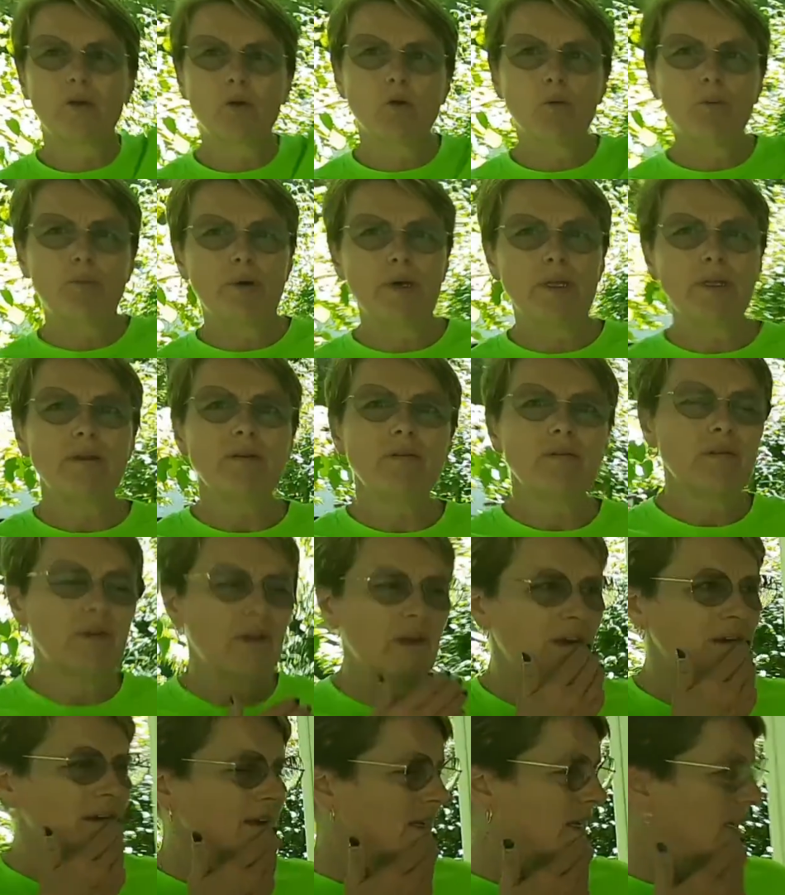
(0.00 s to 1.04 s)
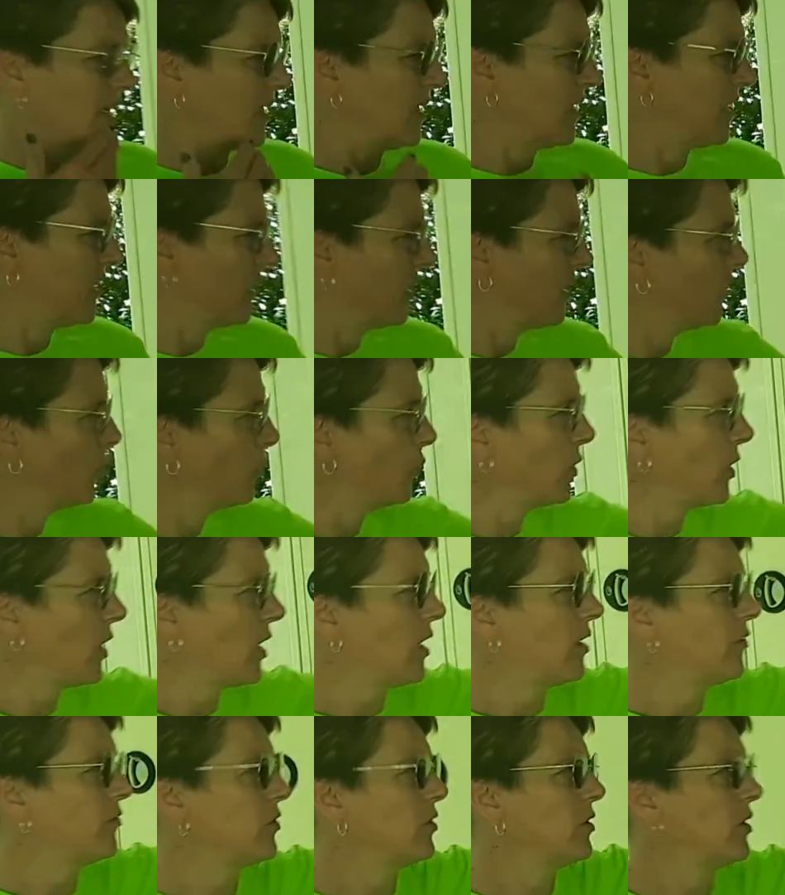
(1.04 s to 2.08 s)
open, and we
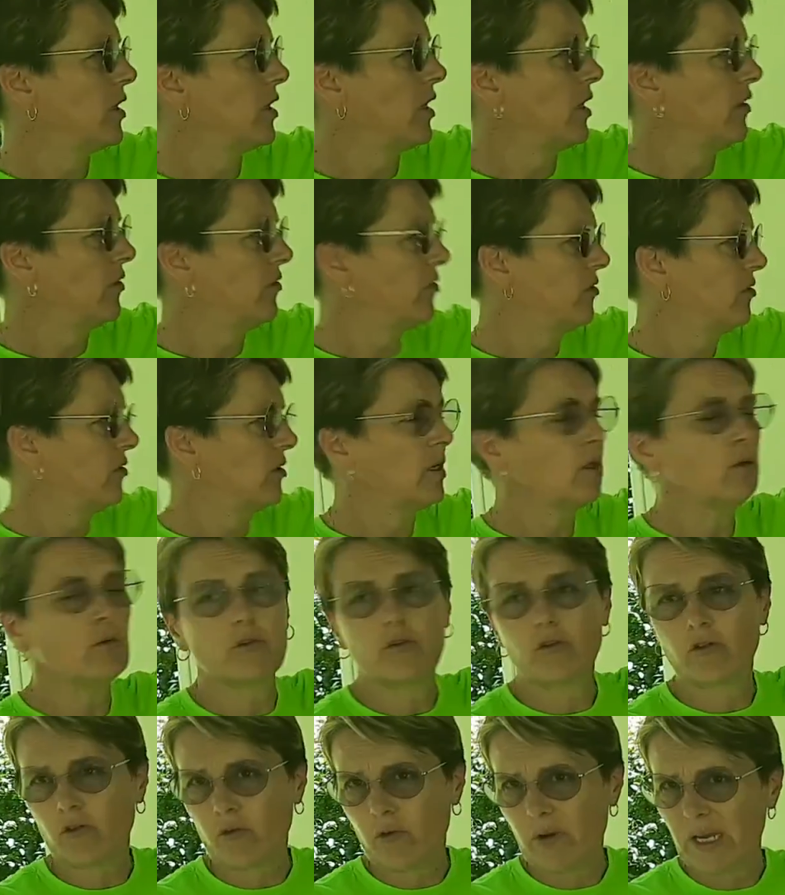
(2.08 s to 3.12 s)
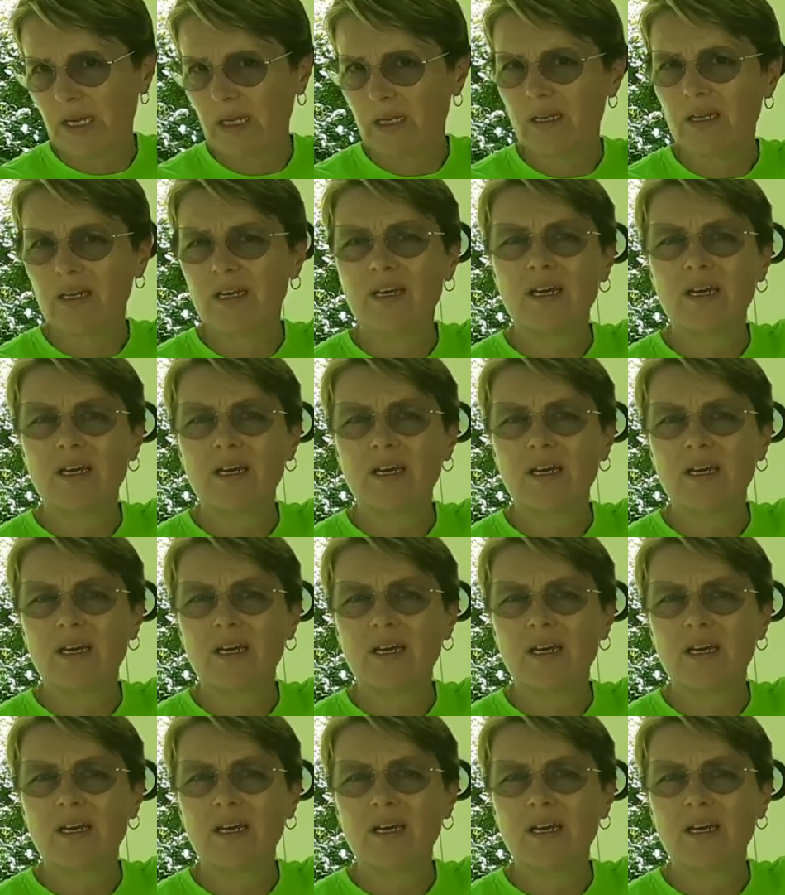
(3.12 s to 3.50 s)
have a nice little screen